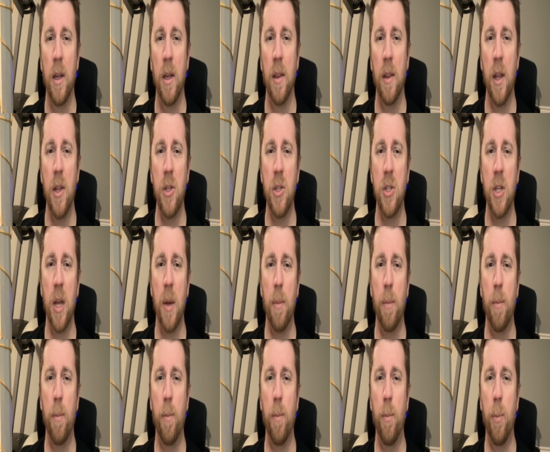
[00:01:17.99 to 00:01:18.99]
Let's
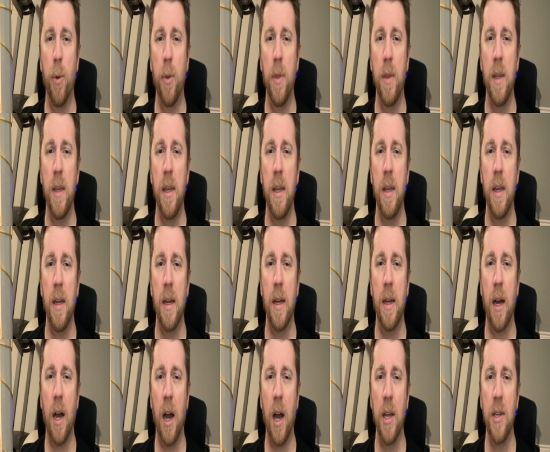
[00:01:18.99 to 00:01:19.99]
put the
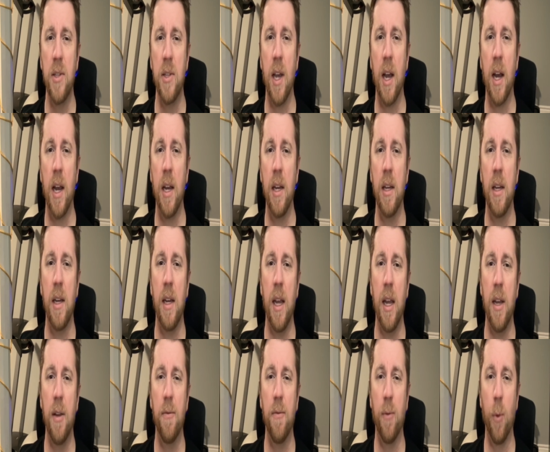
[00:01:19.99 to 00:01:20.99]
I second and
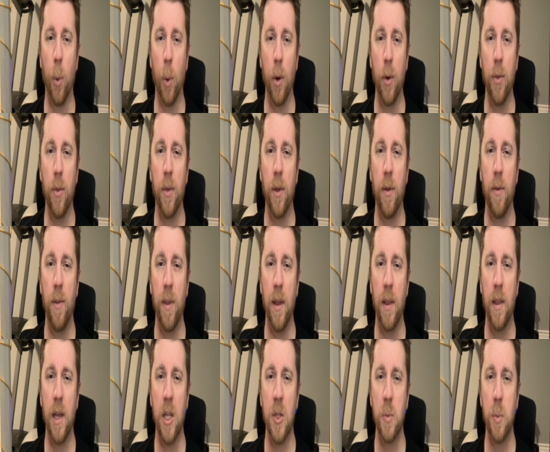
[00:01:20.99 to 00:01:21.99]
A fourth. I think
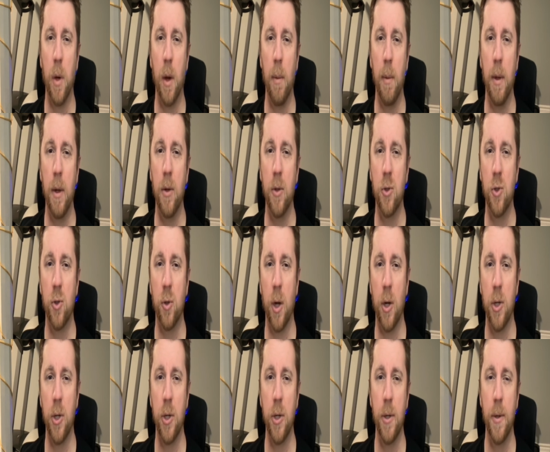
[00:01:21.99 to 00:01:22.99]
that's probably a good
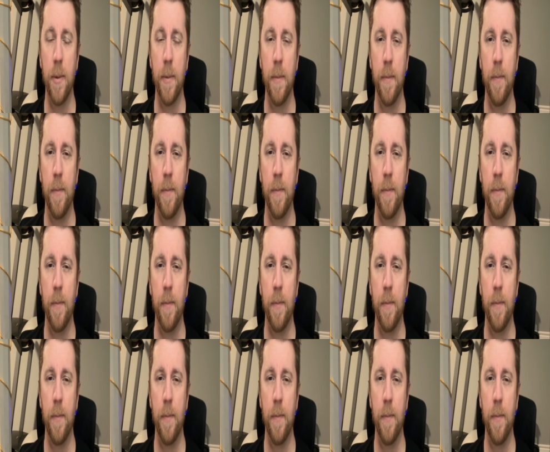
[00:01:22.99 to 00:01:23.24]
structure.